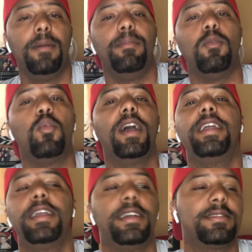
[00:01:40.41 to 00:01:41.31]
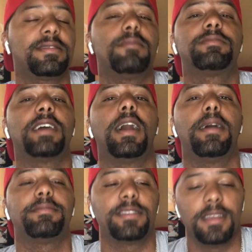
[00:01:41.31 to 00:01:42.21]
But weigh-ins
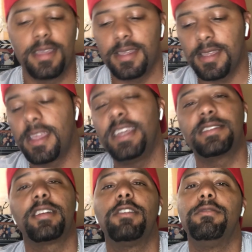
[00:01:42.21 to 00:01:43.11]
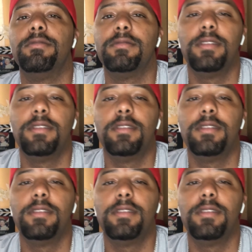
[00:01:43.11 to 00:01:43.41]
sometimes get turned.